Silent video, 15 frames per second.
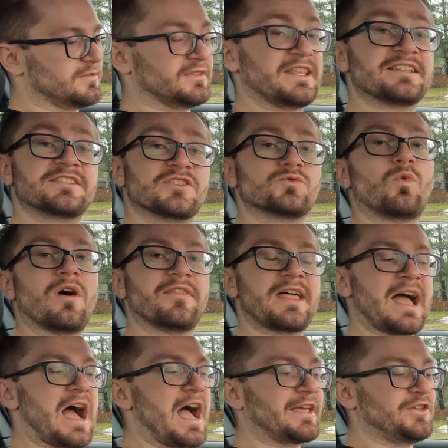this is one
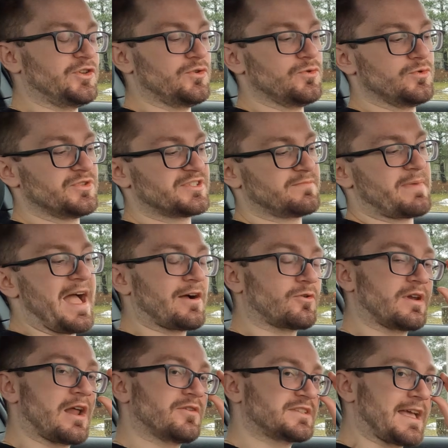that I used back
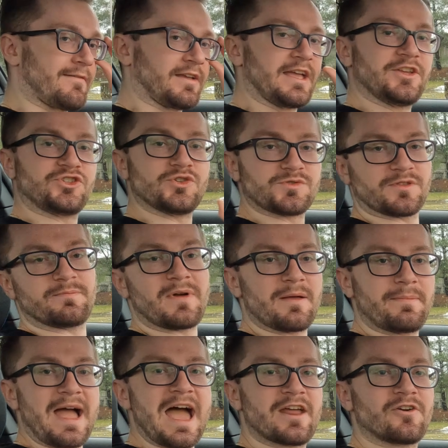when I was having issues with my
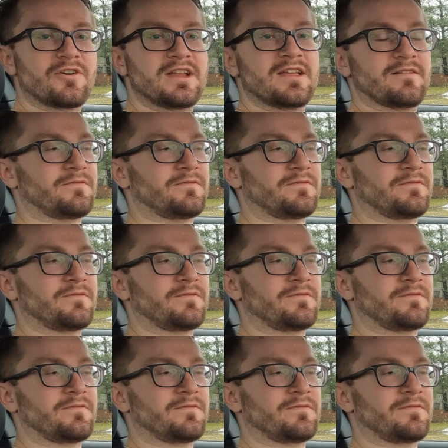battery.